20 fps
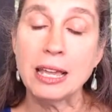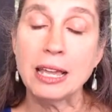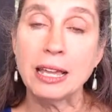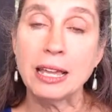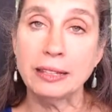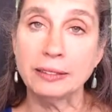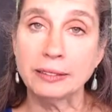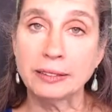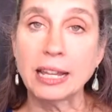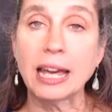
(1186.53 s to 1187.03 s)

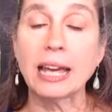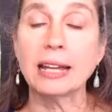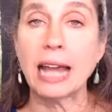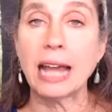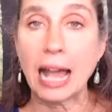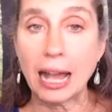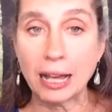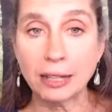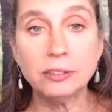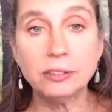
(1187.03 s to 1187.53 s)
is that
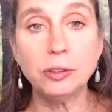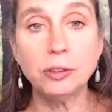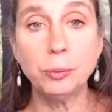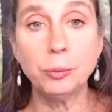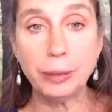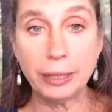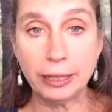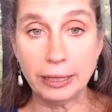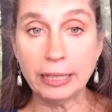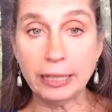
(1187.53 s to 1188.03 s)
as you
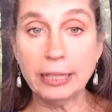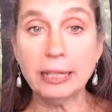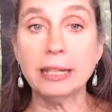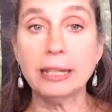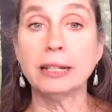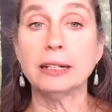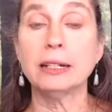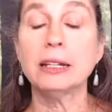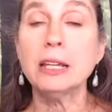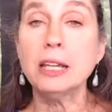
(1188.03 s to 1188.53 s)

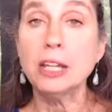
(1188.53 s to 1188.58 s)
begin